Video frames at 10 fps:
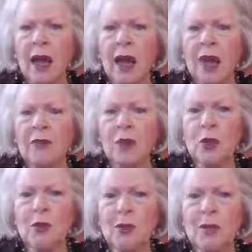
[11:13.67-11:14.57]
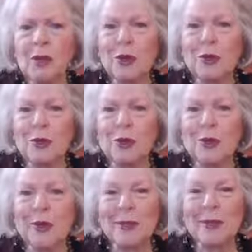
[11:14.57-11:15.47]
I've chosen to be totally
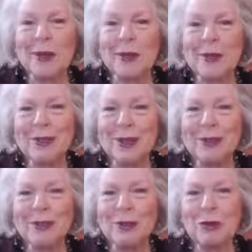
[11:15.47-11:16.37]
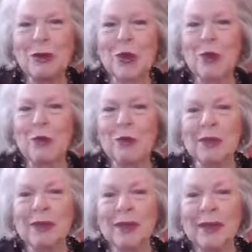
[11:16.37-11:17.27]
transparent, totally
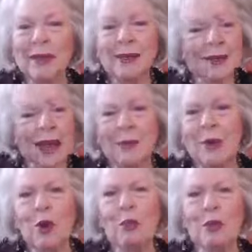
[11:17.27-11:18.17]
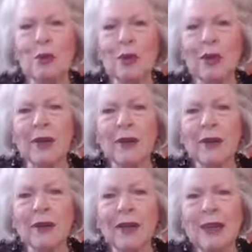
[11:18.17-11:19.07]
open. I'm an open book.
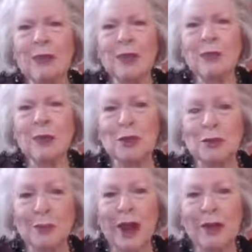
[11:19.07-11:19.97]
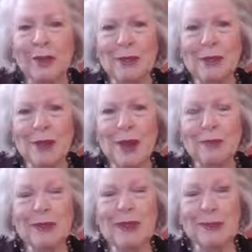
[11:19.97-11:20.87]
I've written books about it, so
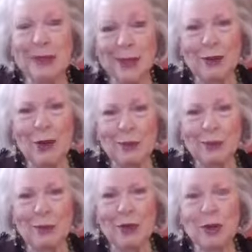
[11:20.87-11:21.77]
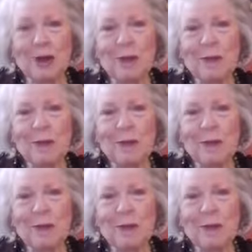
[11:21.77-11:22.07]
I'm literally an open book.